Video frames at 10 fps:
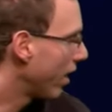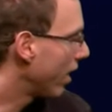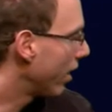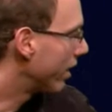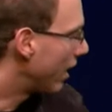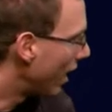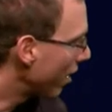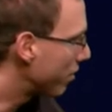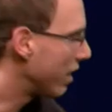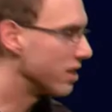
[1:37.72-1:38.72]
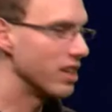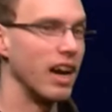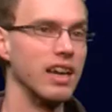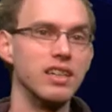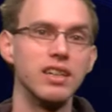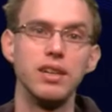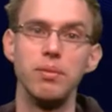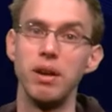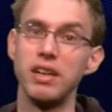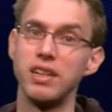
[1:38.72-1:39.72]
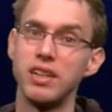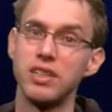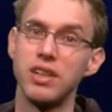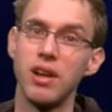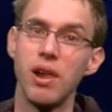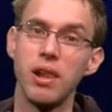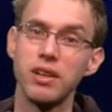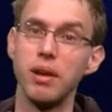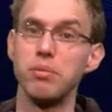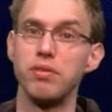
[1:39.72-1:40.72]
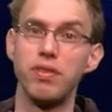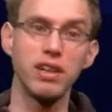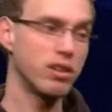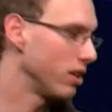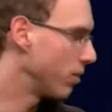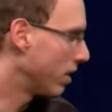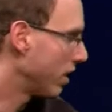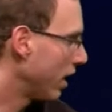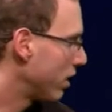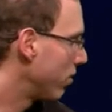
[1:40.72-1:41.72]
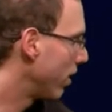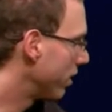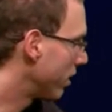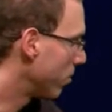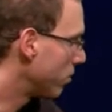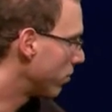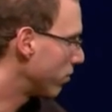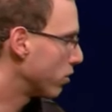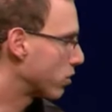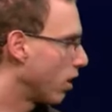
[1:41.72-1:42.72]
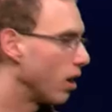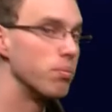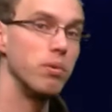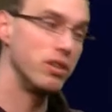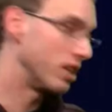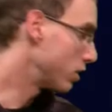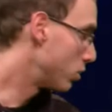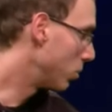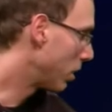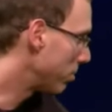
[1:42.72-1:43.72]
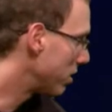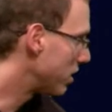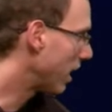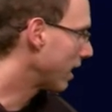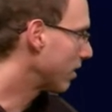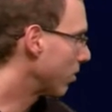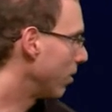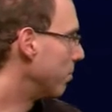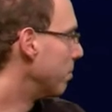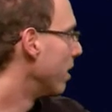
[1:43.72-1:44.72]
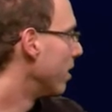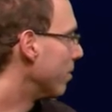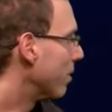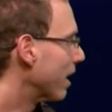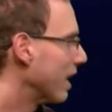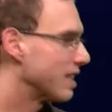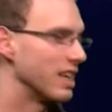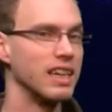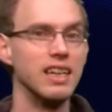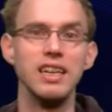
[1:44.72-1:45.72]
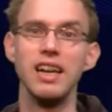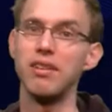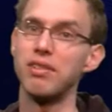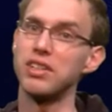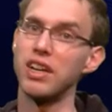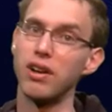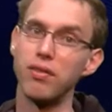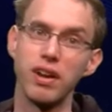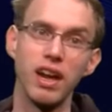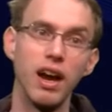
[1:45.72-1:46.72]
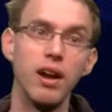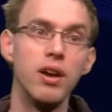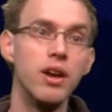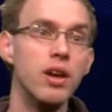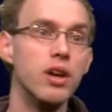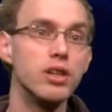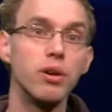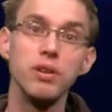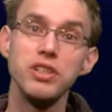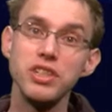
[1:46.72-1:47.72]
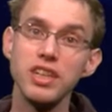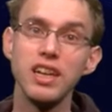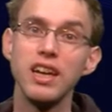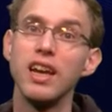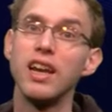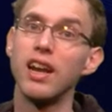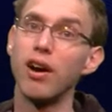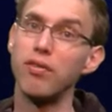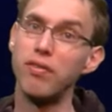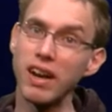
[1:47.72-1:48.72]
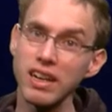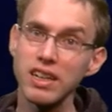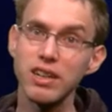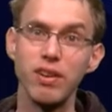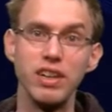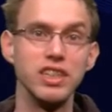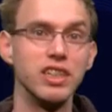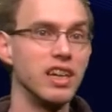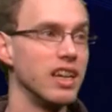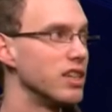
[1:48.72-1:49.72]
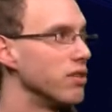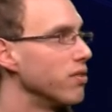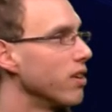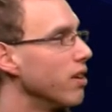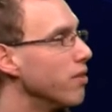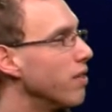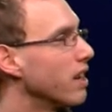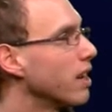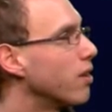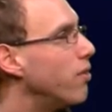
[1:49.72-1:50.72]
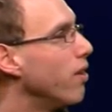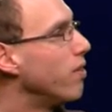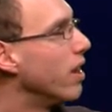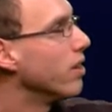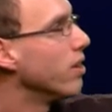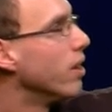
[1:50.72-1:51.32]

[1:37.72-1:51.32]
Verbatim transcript: the left hand side, the matrix, times the vector, you get x1 times the first column plus x2 times the second column. You get exactly the left hand side over here. So we see that our vector equation is if, in fact equivalent